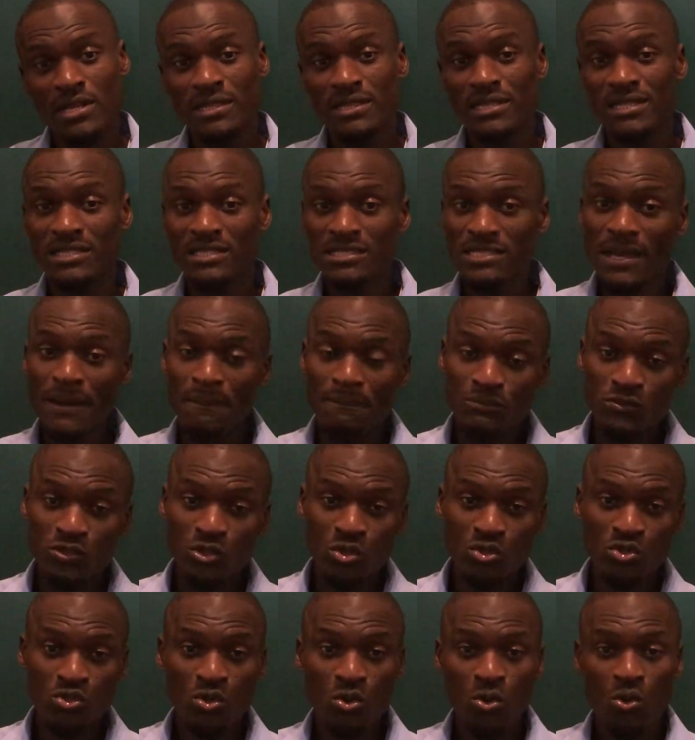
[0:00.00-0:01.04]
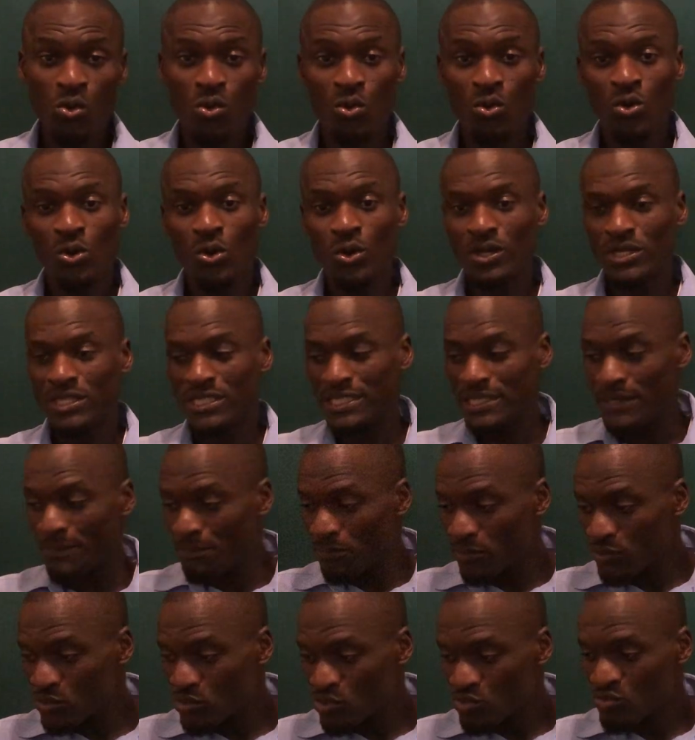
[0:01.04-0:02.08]
in the subtotal,
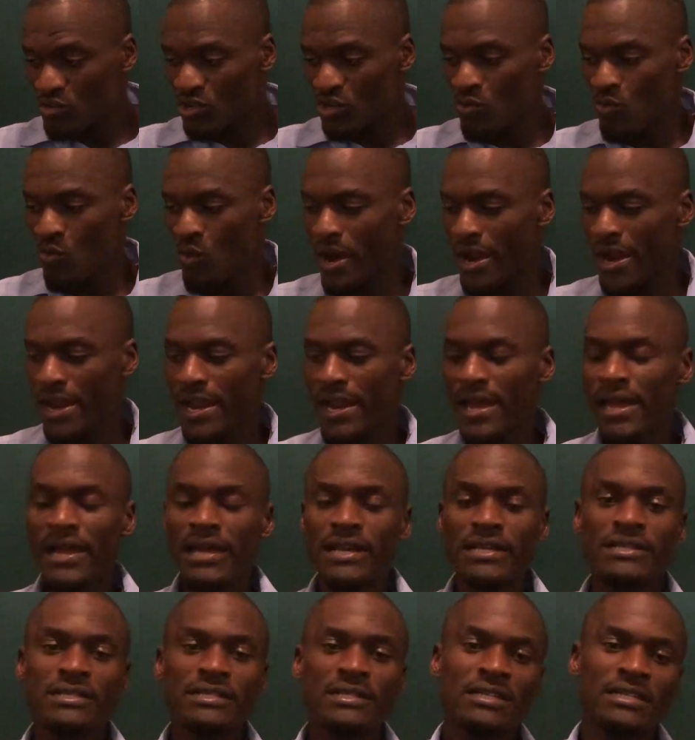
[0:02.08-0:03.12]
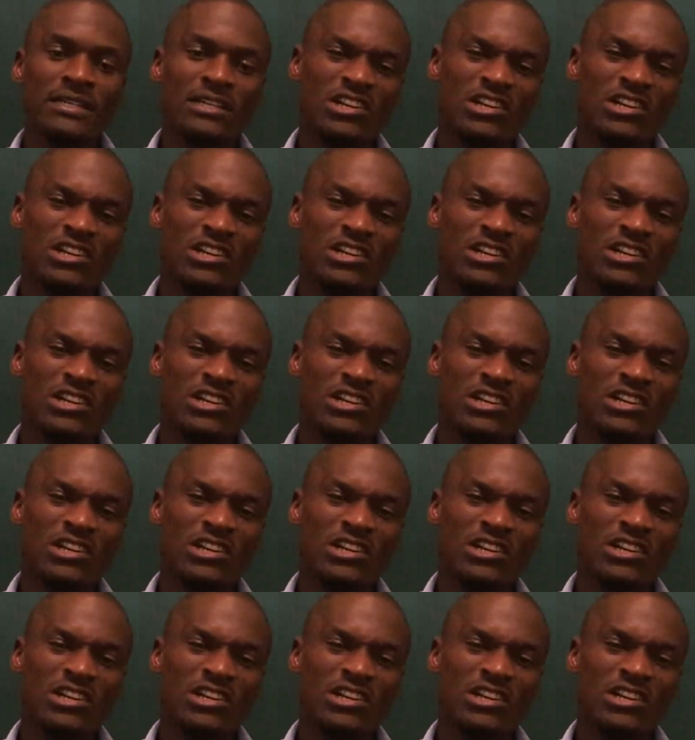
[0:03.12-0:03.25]
deposit required,